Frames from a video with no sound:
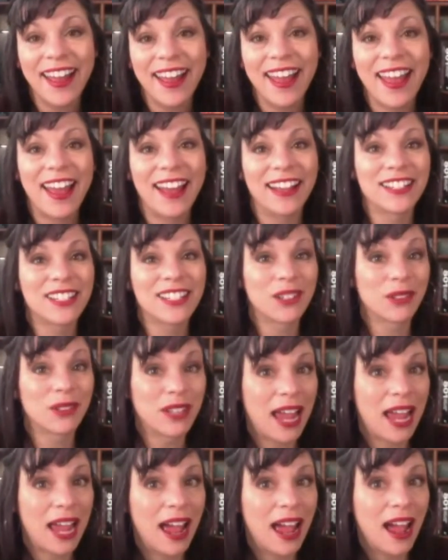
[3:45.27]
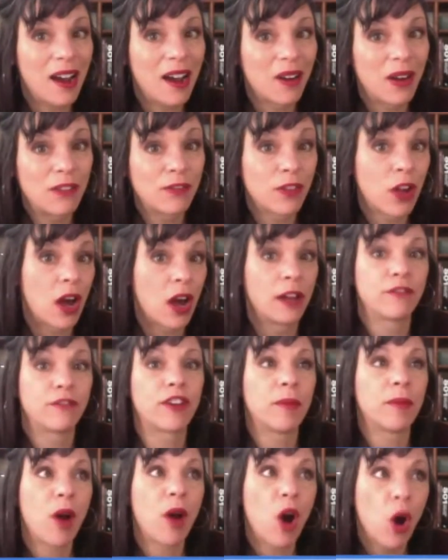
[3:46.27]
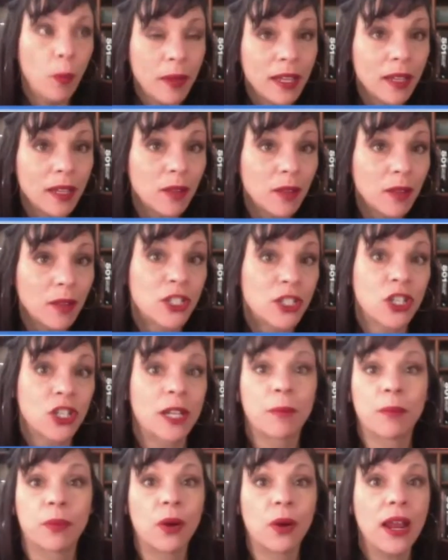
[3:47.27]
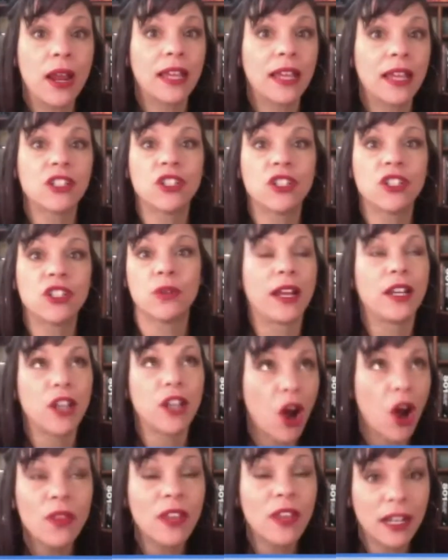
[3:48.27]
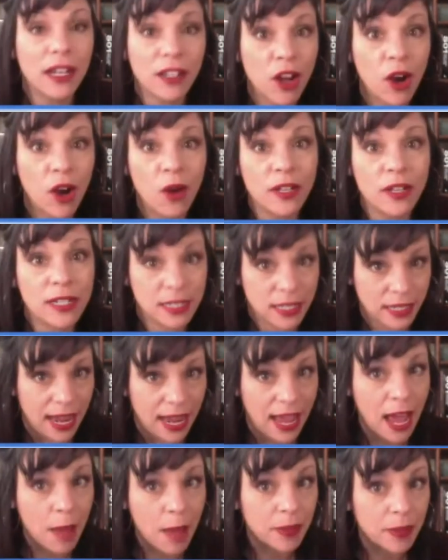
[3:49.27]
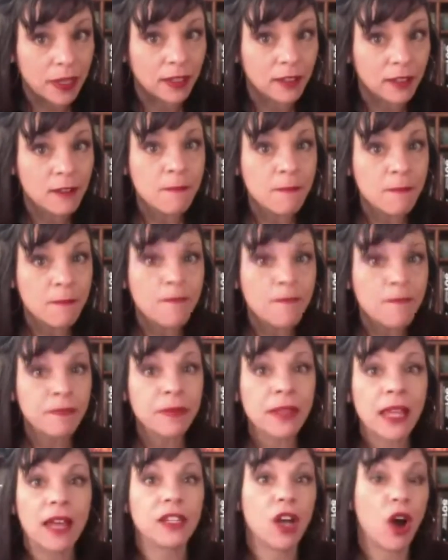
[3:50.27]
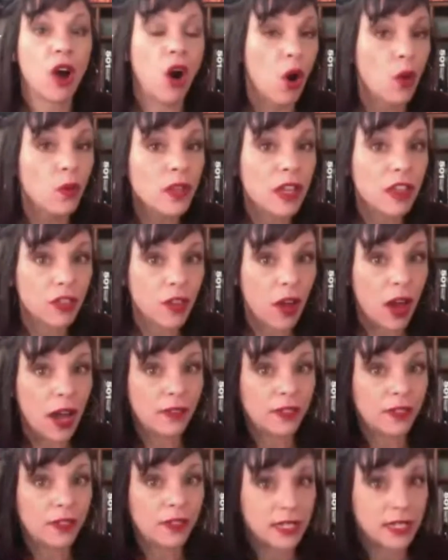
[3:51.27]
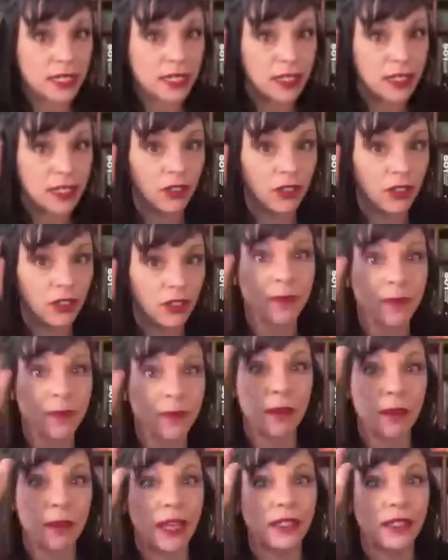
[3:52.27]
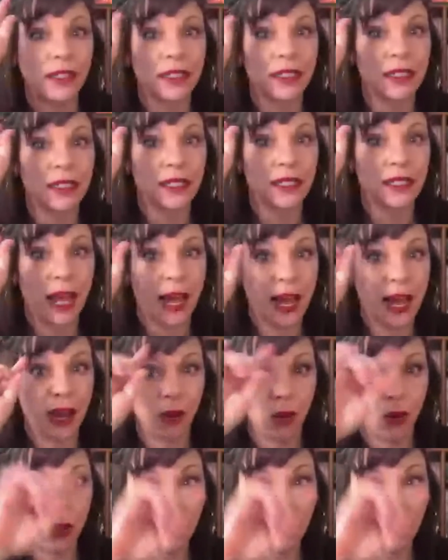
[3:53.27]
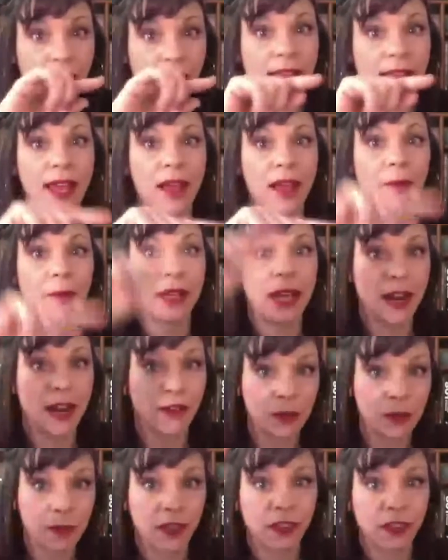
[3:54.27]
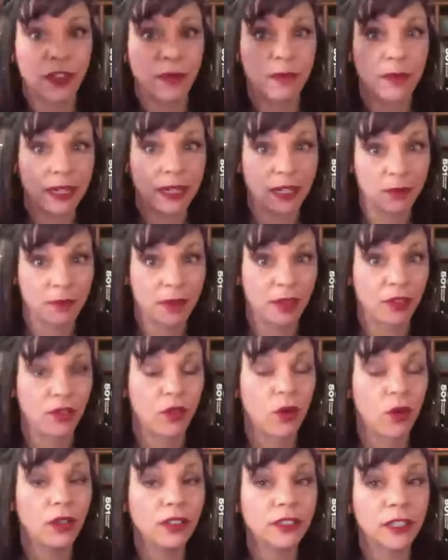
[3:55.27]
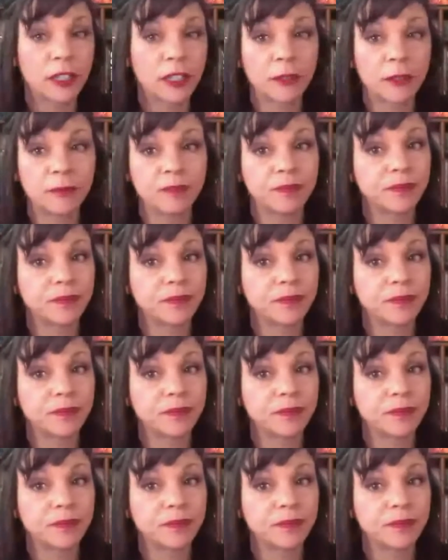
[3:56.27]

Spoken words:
And so now I've gone from hoping and wishing and praying to I know that it's going to happen. And the only thought that still comes to my mind is how old I am. And every month I'm getting a month older.